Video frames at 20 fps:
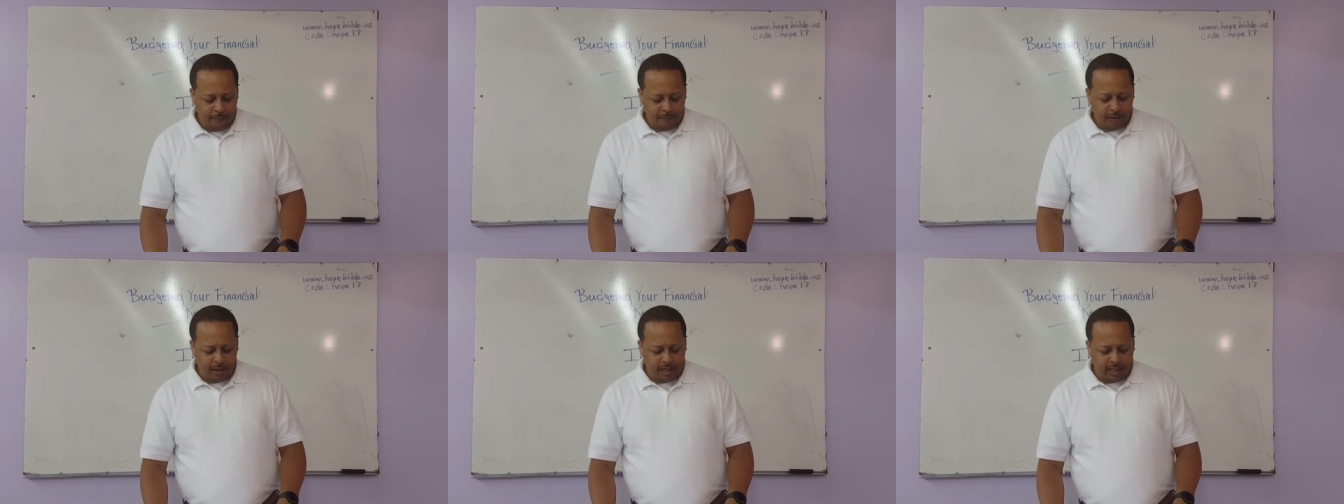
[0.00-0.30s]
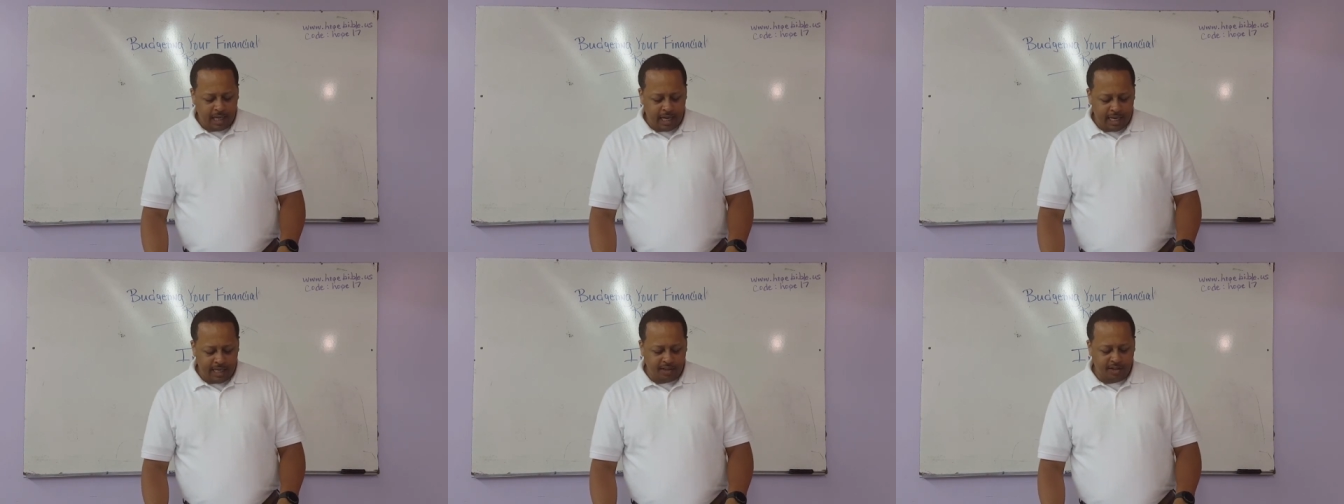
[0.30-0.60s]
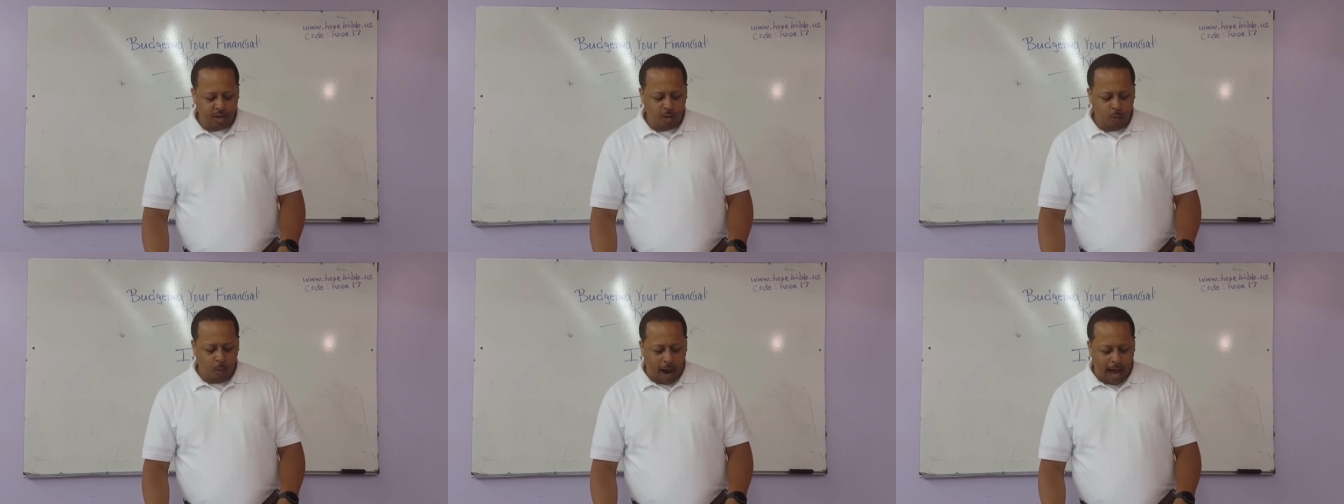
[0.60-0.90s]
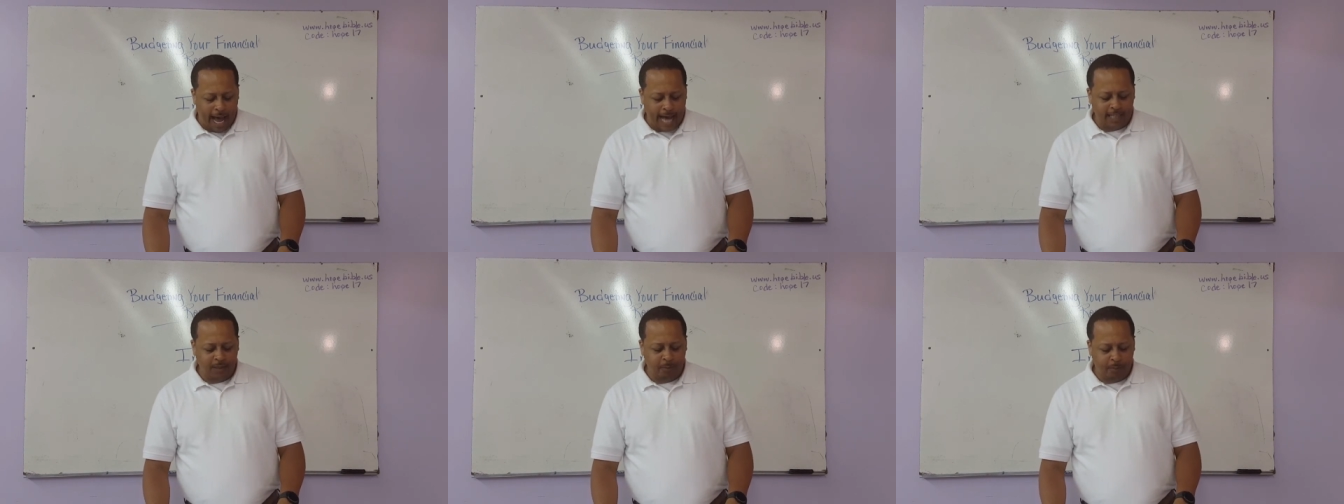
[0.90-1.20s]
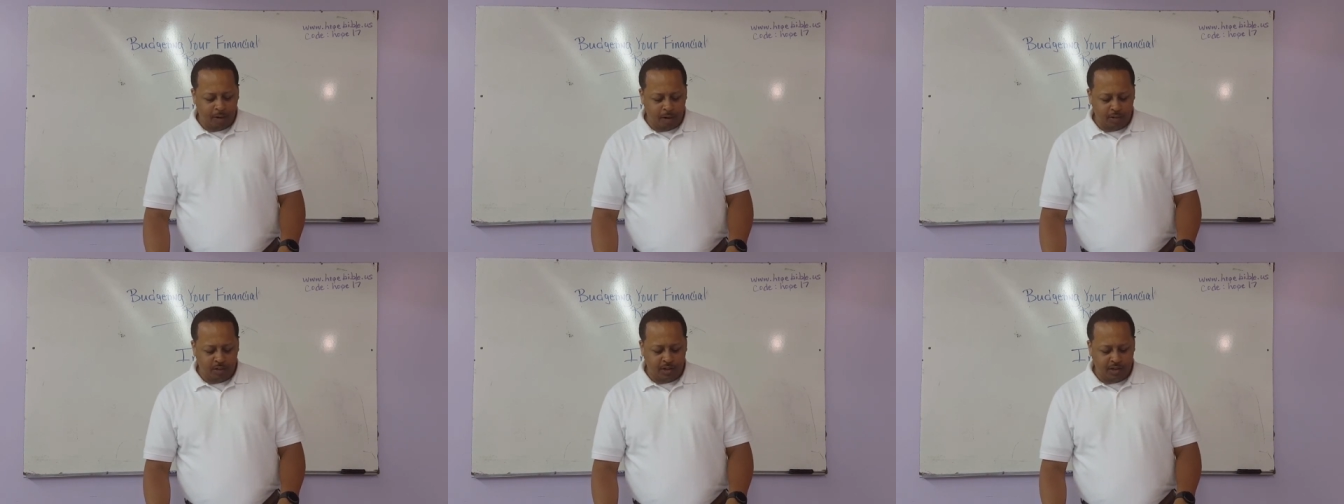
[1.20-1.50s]
The key to wise
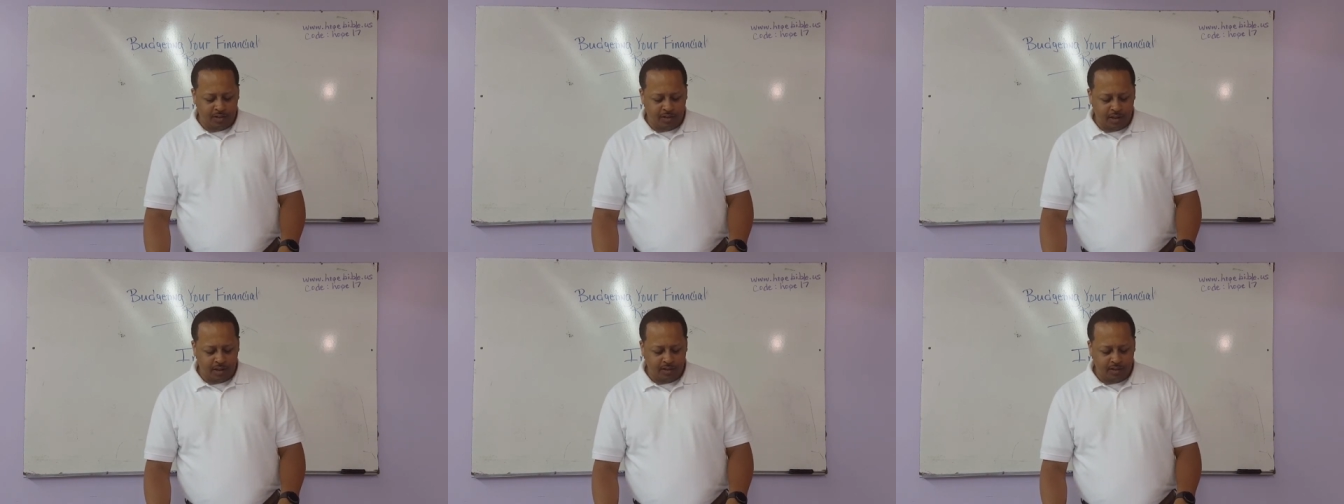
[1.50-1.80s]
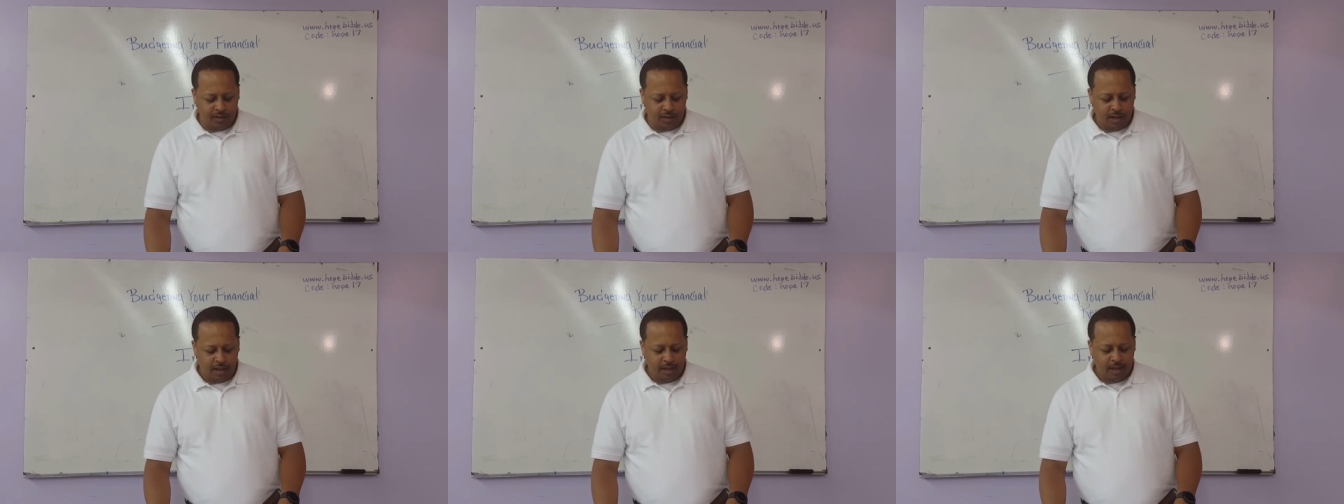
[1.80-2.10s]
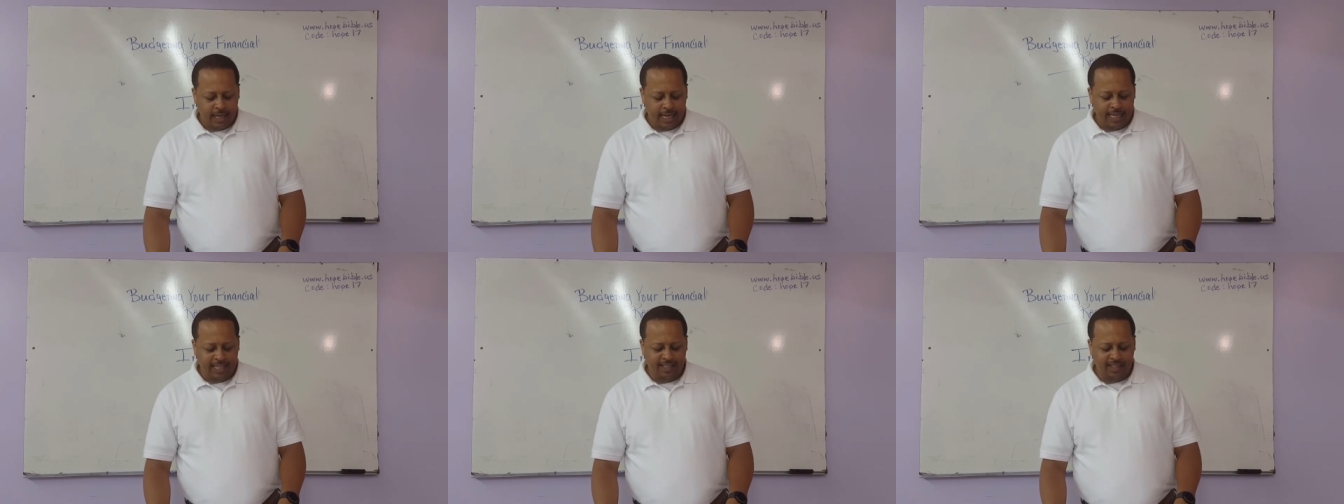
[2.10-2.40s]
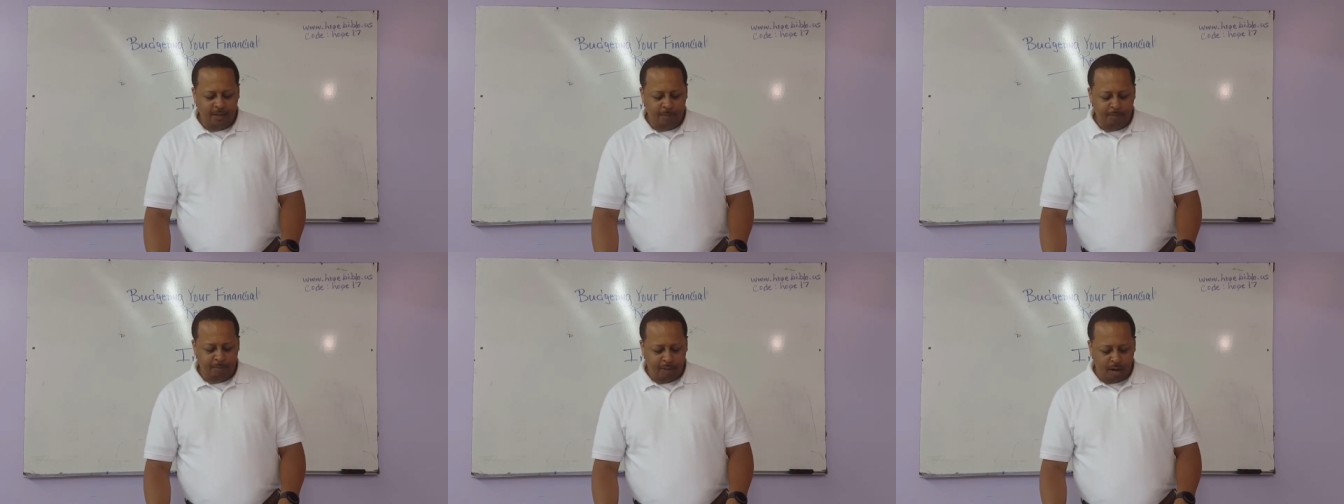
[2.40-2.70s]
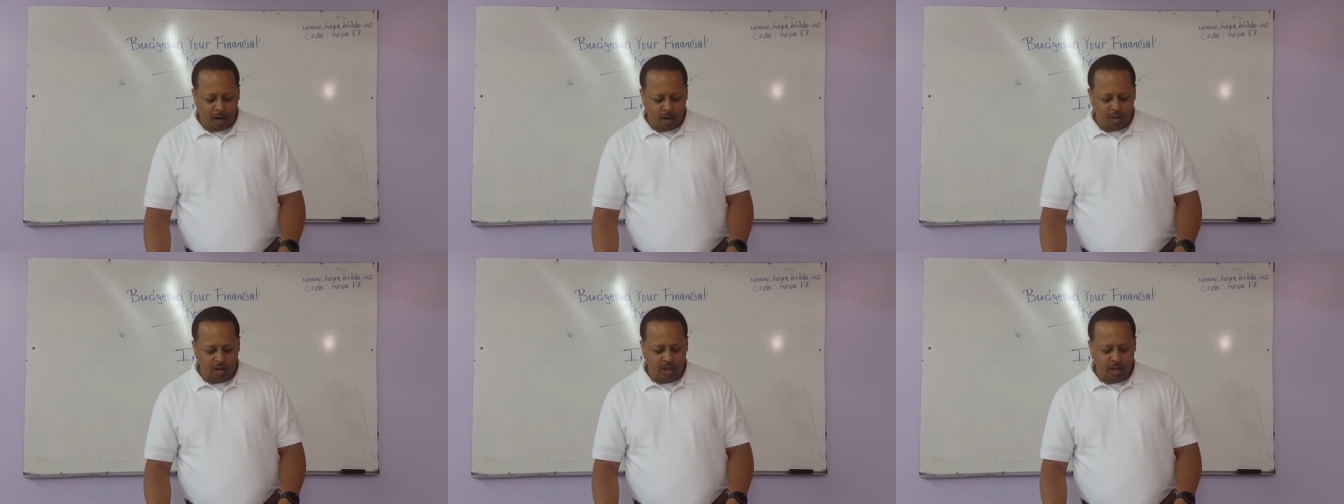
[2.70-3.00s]
purchases is to
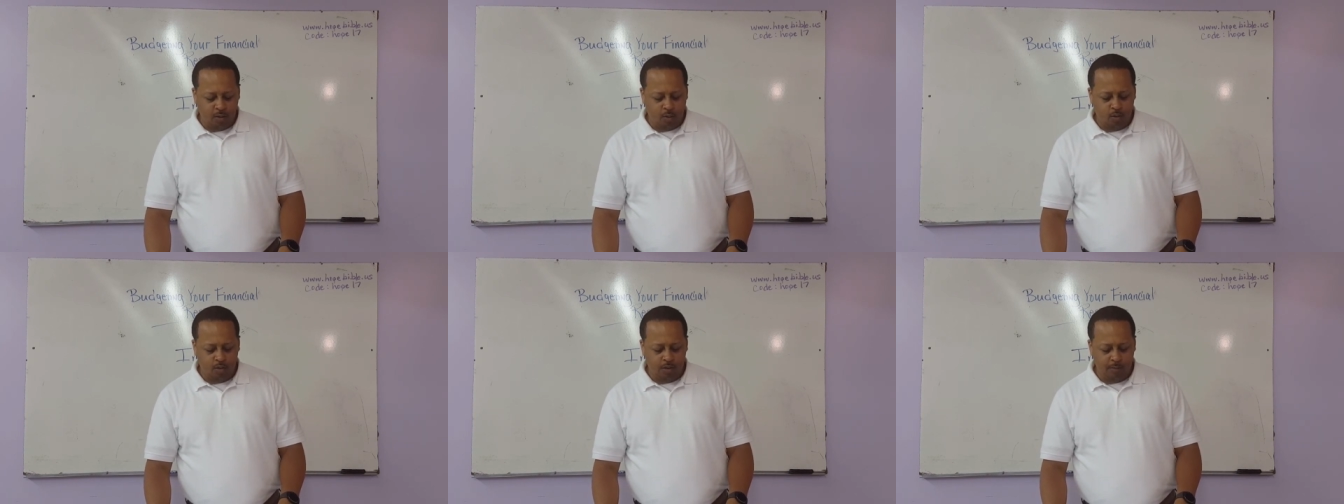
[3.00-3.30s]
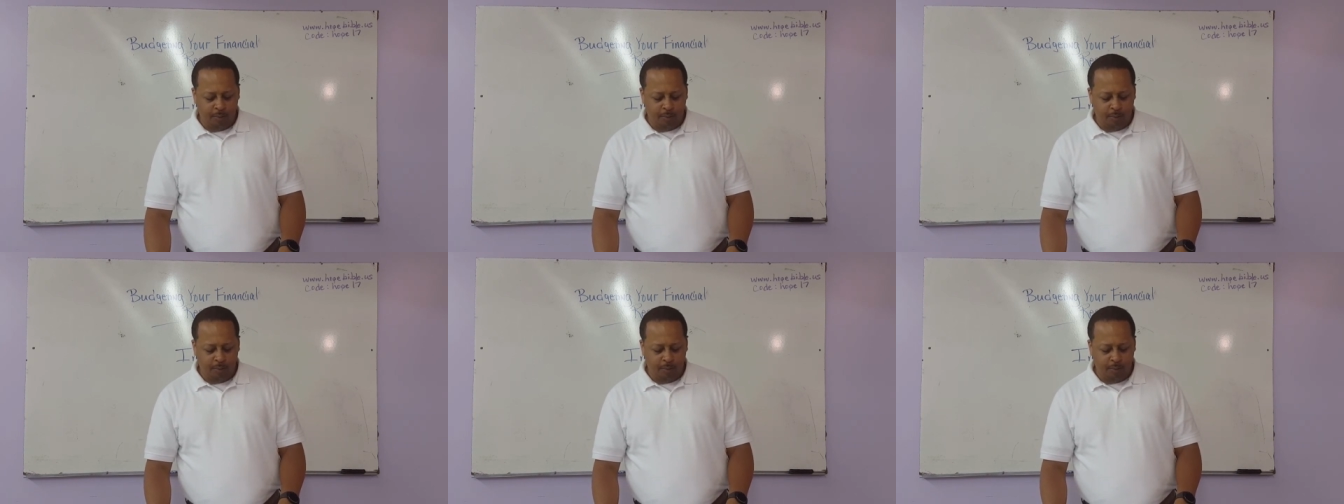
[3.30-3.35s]
purchase,